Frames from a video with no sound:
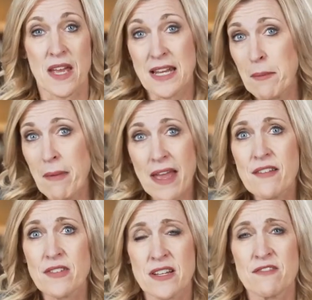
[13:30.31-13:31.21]
And I may
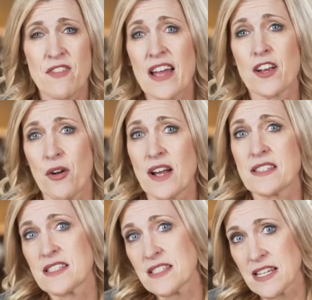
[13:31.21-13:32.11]
even invite
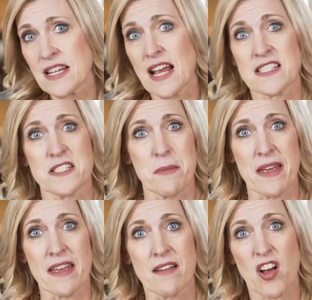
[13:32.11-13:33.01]
Christ to sit next to me.